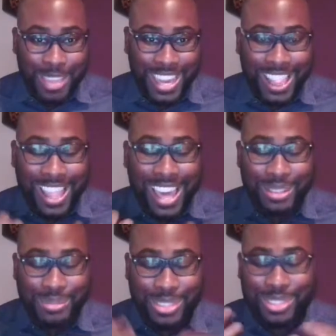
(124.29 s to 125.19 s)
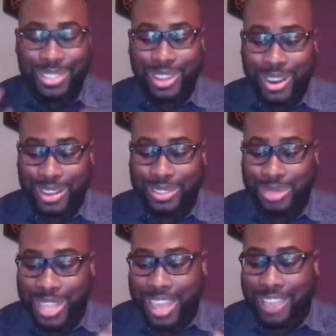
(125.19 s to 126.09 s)
And a lot of it starts
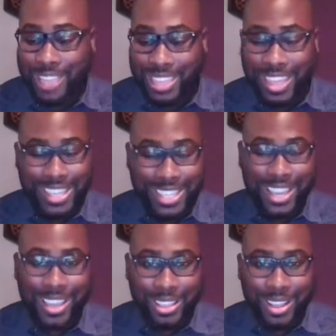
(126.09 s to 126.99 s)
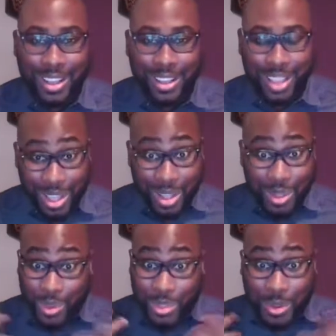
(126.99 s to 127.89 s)
with having that dialogue
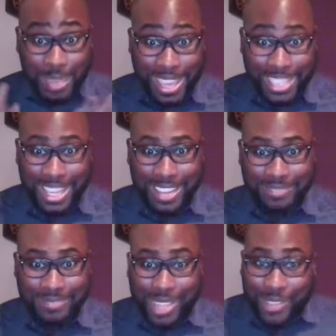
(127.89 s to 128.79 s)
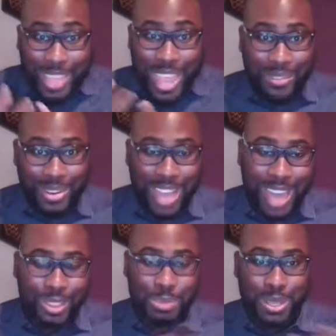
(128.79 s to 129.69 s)
with your patient. If they don't know how
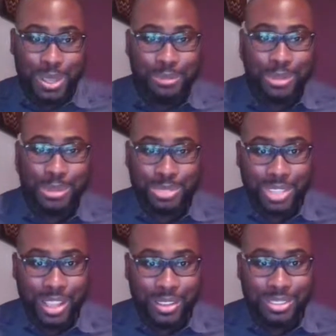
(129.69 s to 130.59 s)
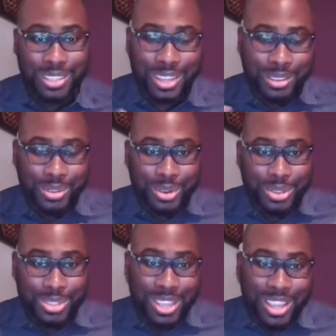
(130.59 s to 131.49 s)
to speak up for themselves, then of
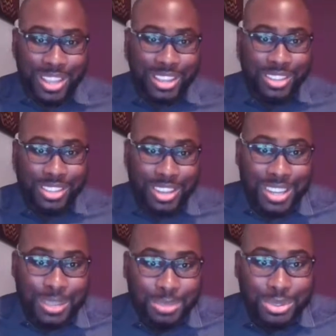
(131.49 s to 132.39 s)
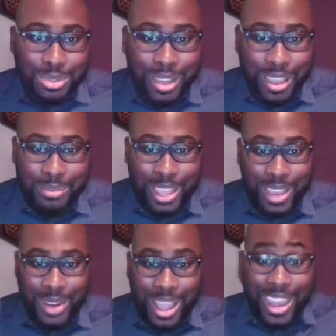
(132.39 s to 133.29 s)
course, there's nothing to deprescribe, right?
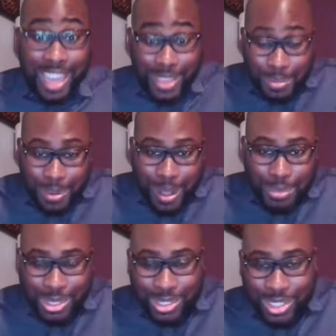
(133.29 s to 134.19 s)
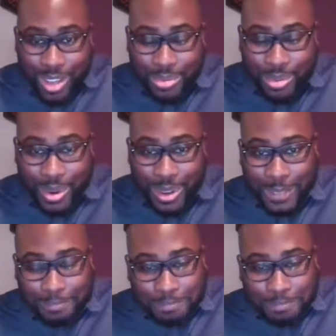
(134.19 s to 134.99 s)
We're not going to have any problems to solve for them.